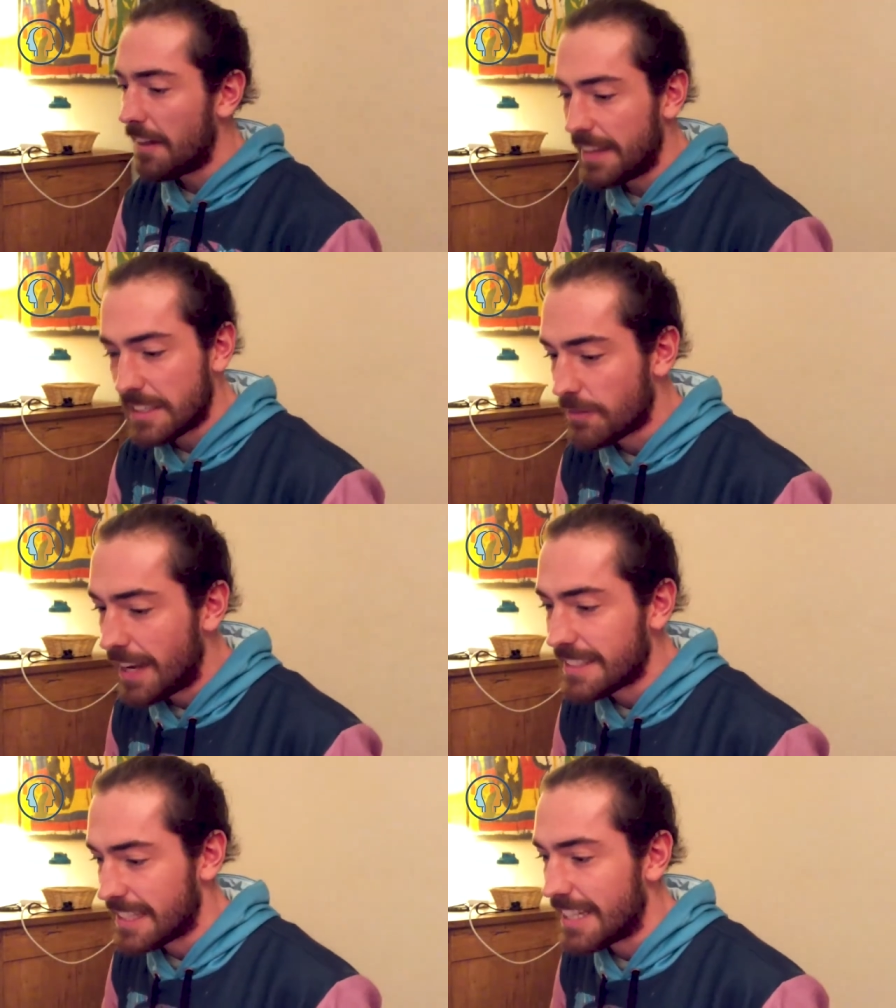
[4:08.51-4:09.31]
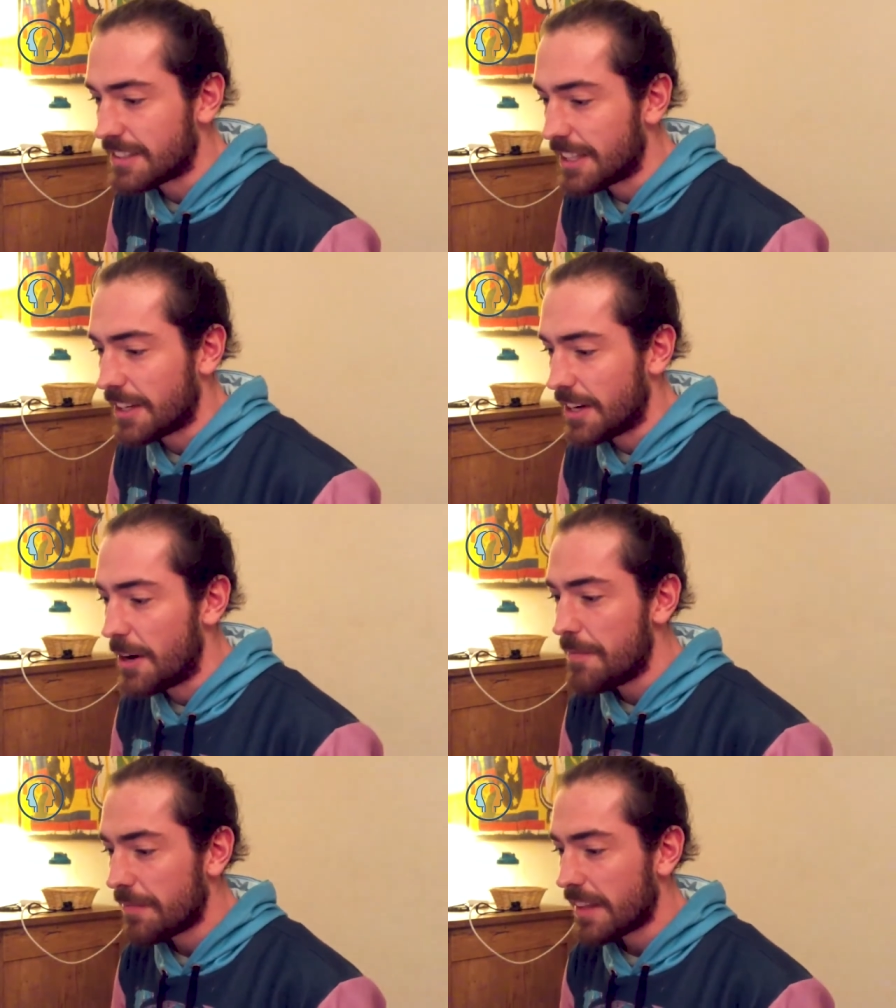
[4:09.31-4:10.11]
I think it's fantastic, you
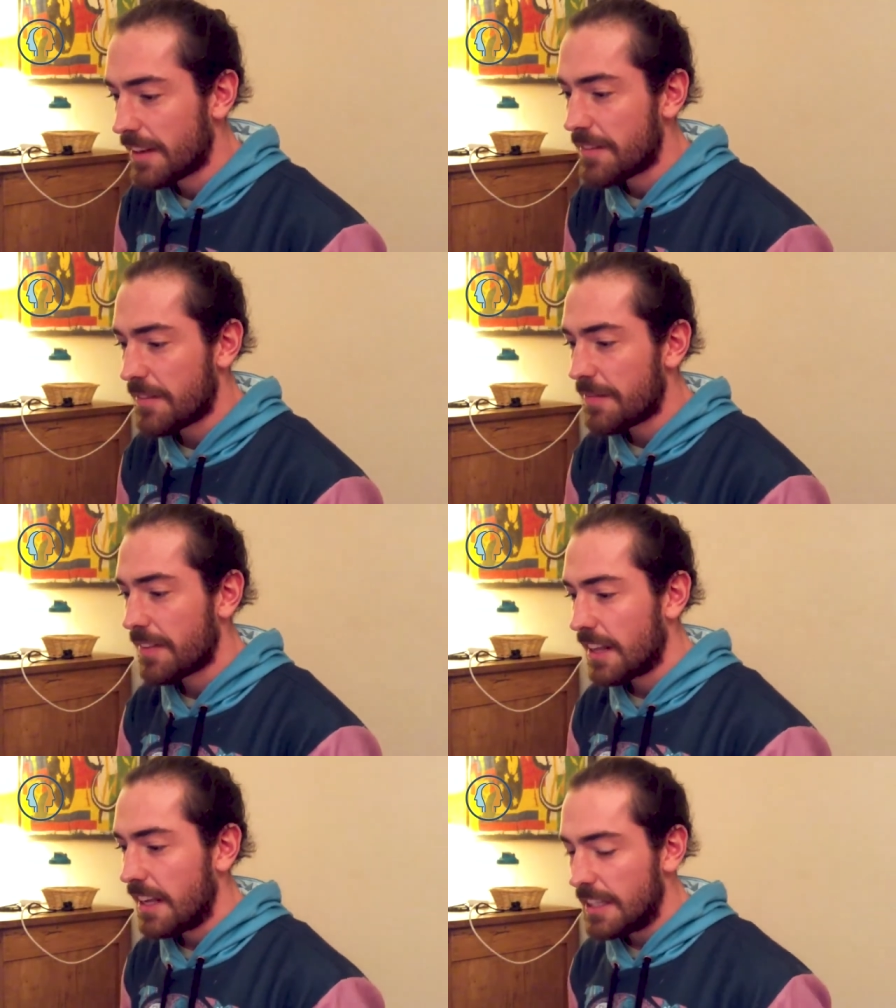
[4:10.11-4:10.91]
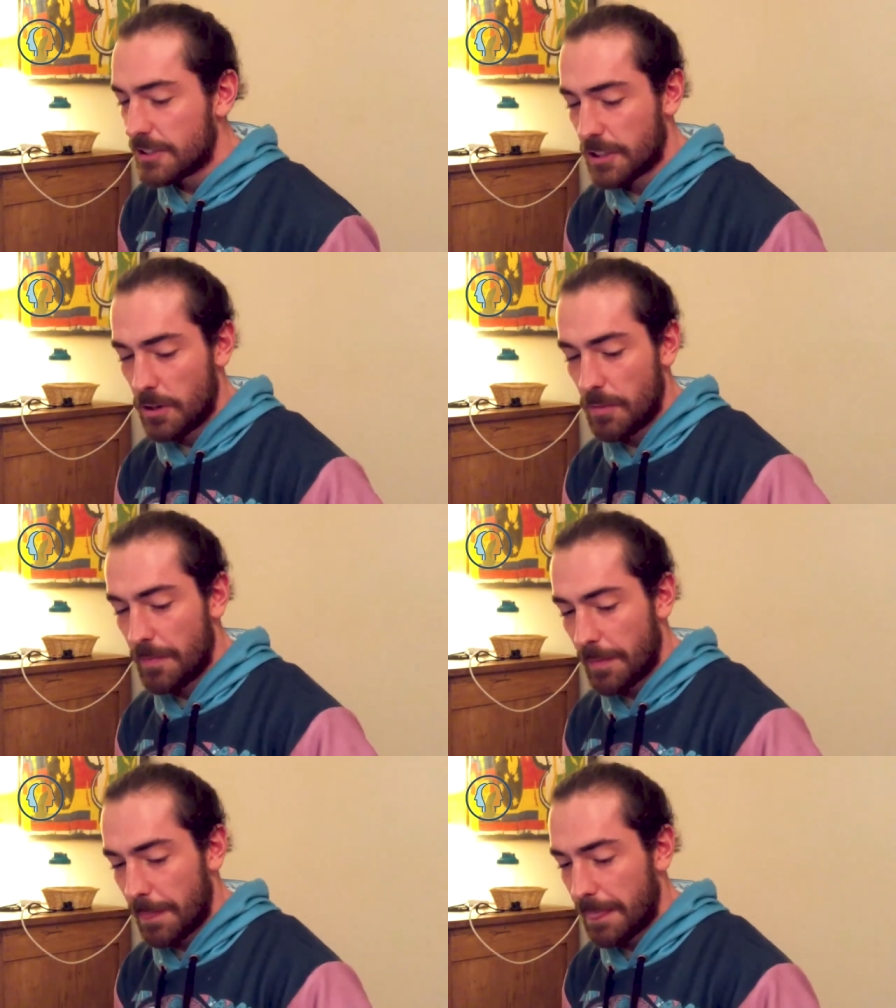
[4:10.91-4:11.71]
know? Yeah. So. Yeah
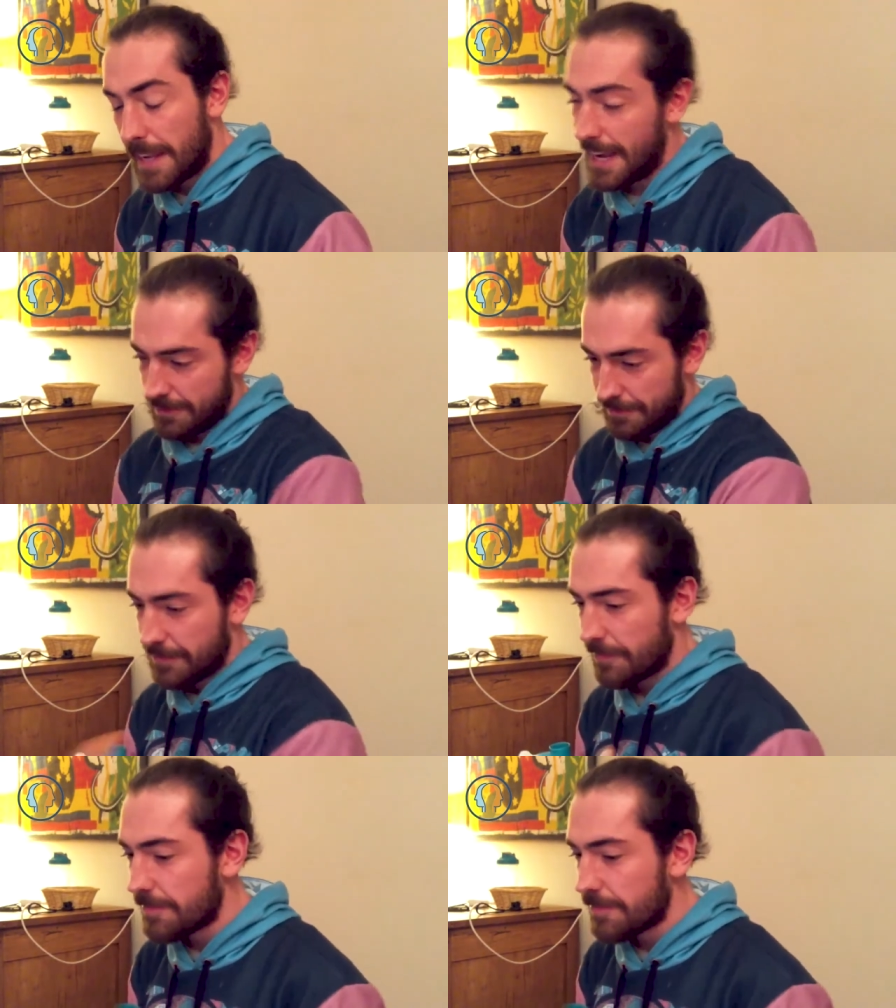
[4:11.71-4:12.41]
Yes.